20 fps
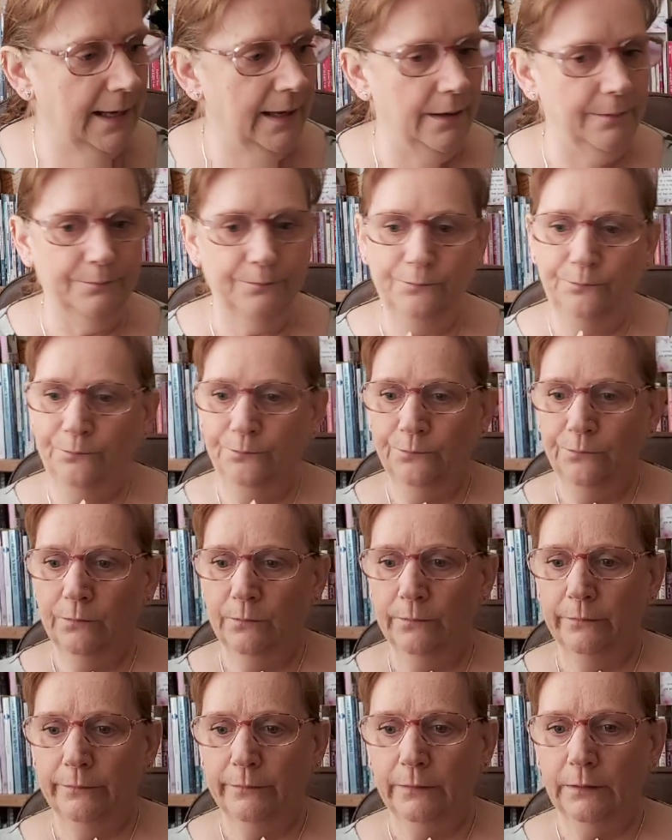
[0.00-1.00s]
um,
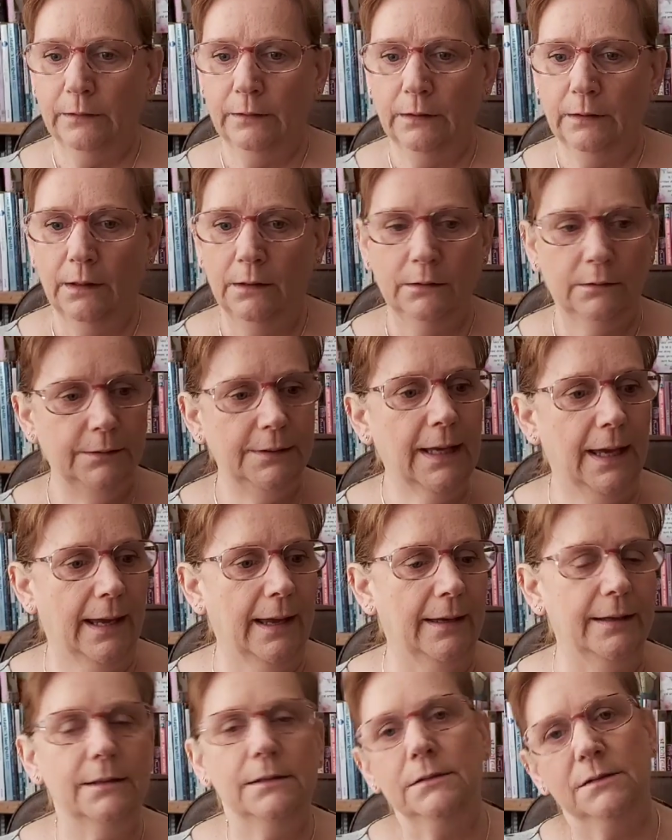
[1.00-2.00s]

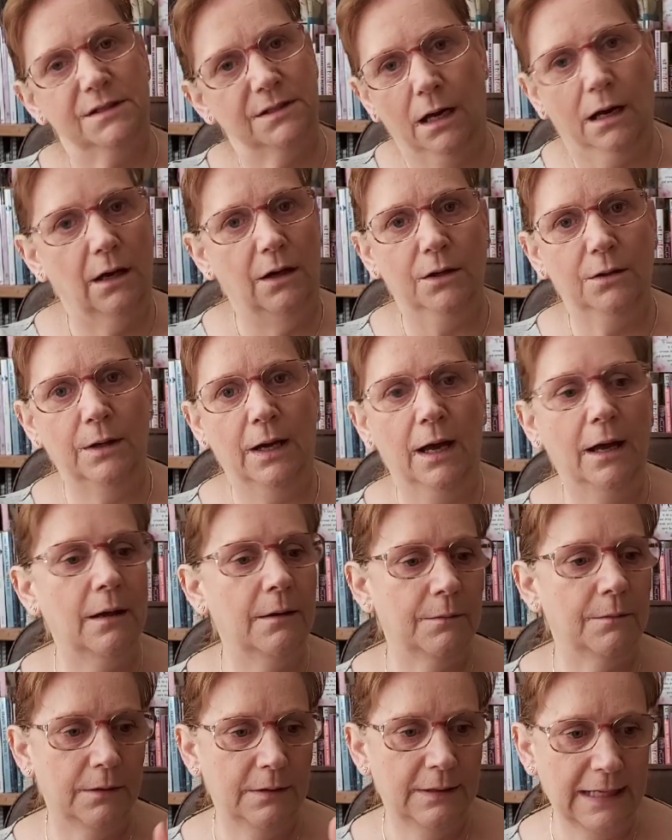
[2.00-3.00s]
yeah, so
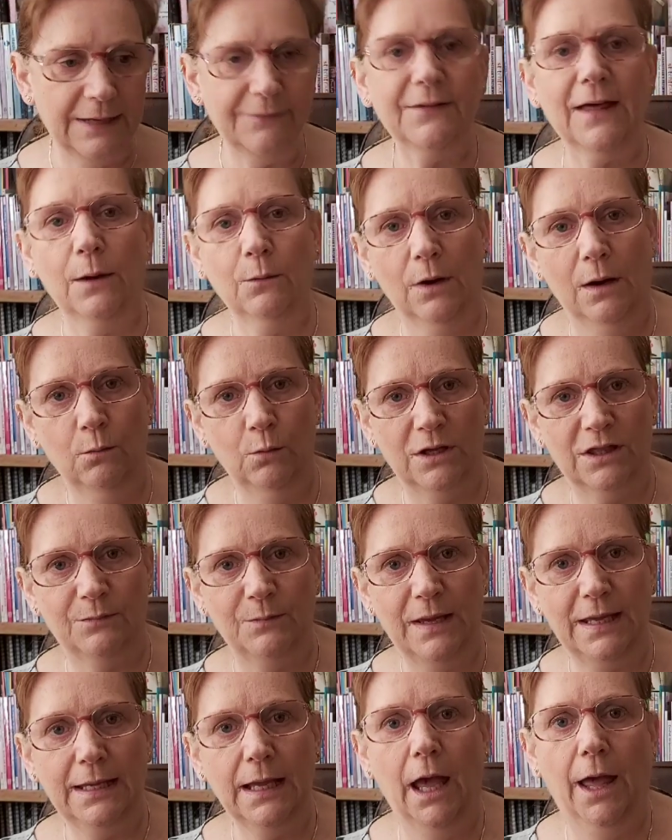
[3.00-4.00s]
uh, leave that one
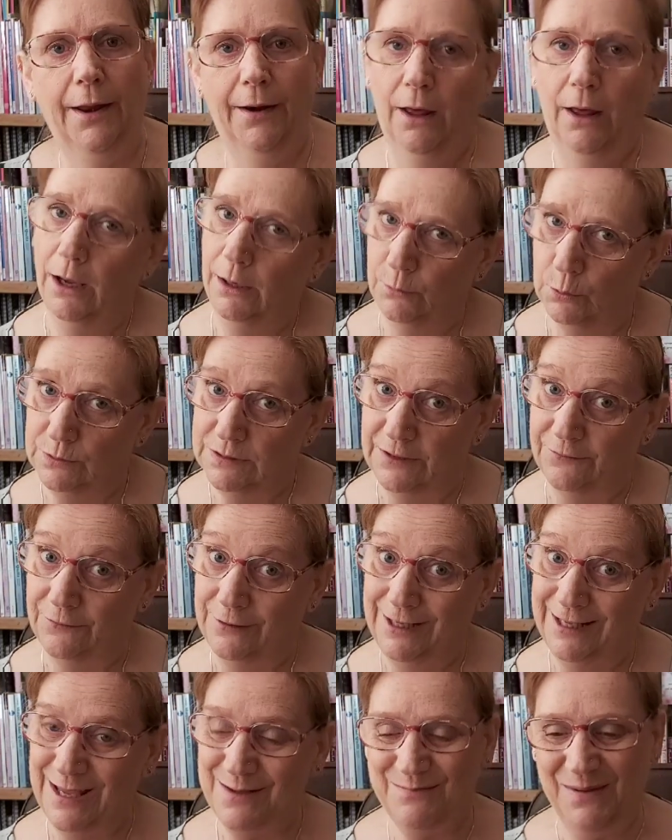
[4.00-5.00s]
with me, and I will
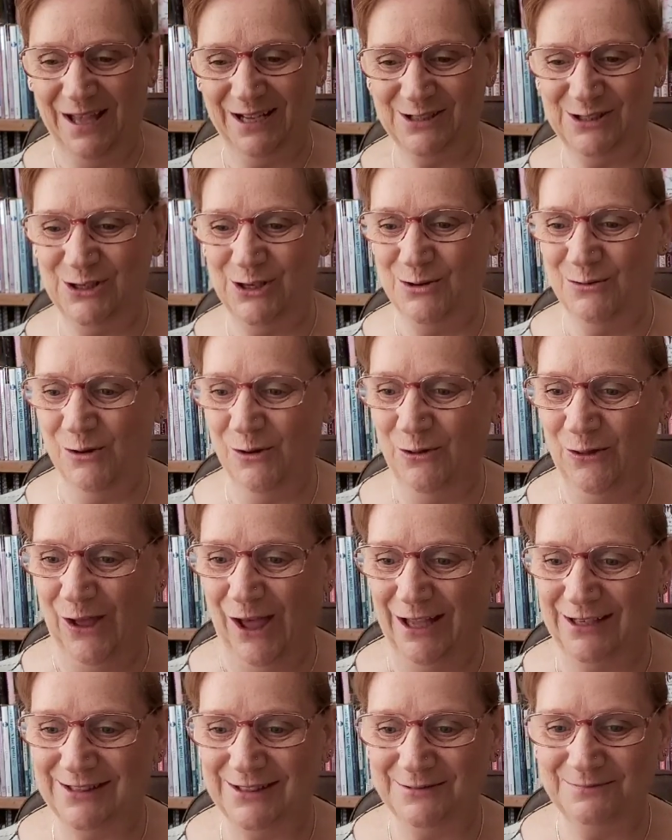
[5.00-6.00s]
definitely get back to you on
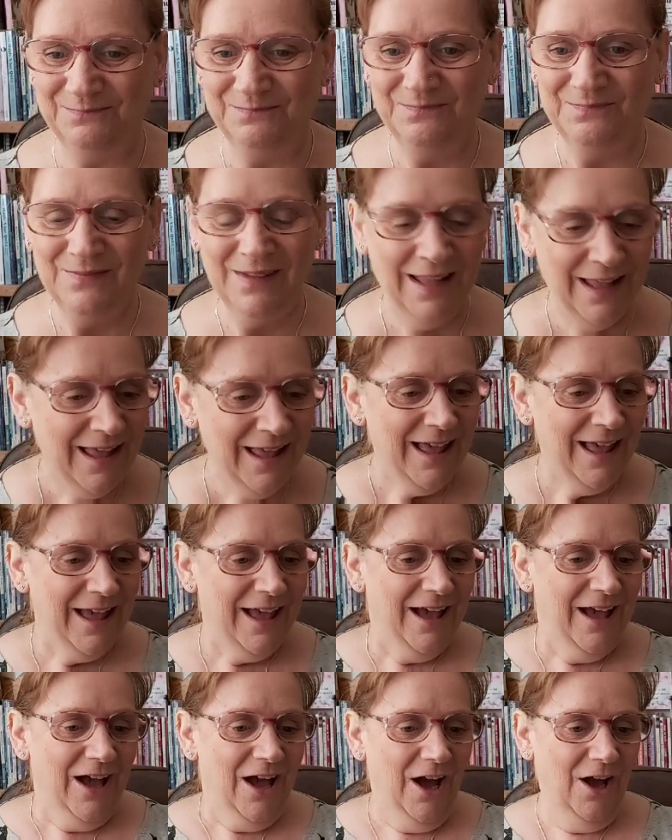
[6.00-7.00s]
that.
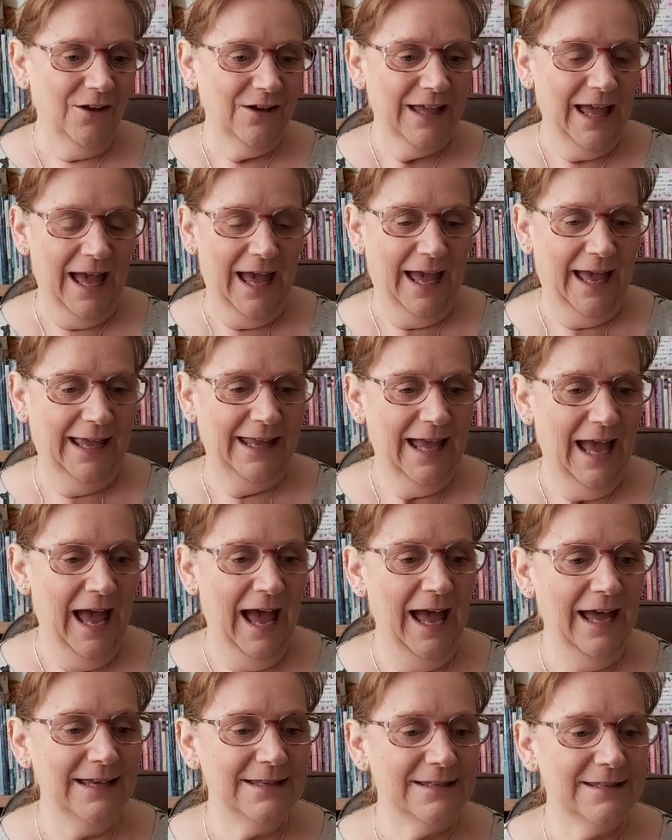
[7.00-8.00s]
Okay,
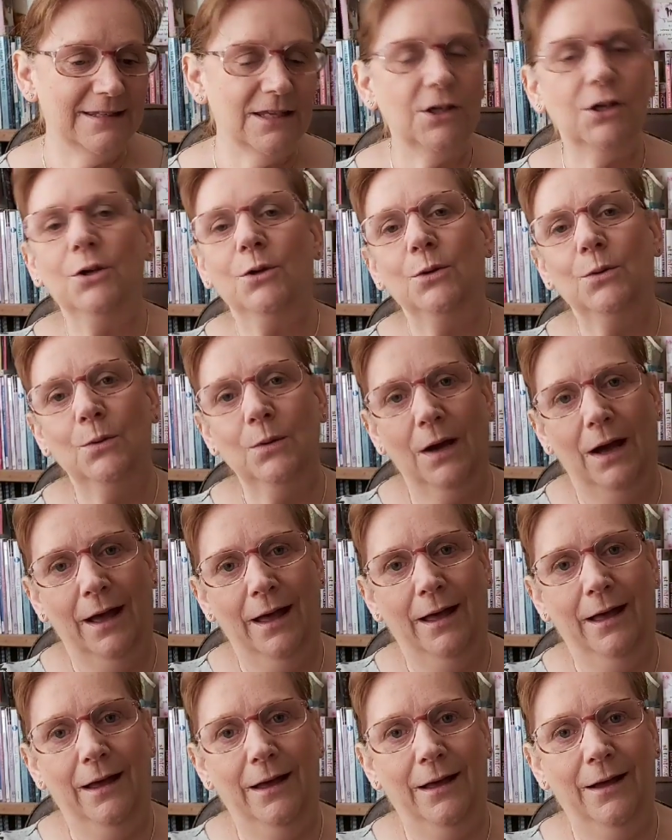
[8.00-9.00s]
as you
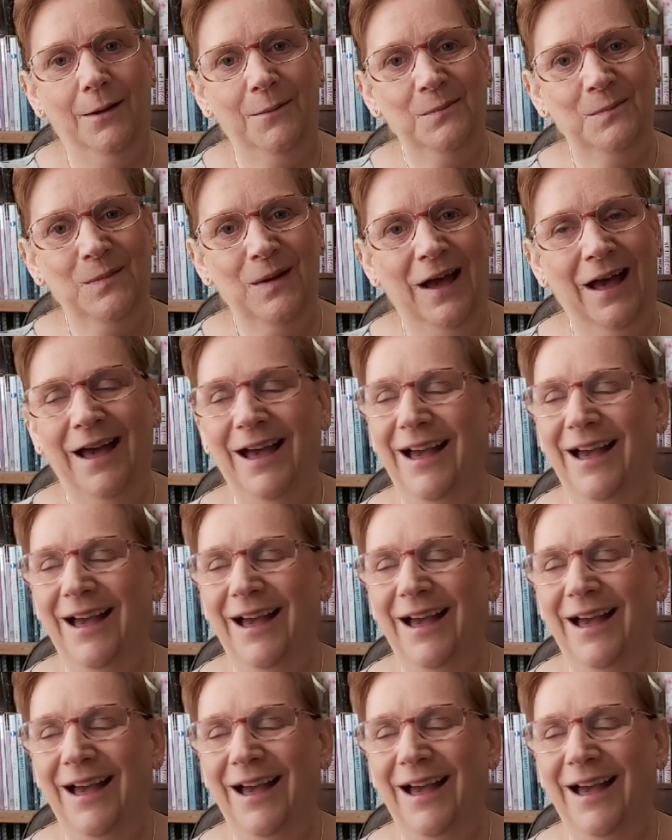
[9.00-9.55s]
um,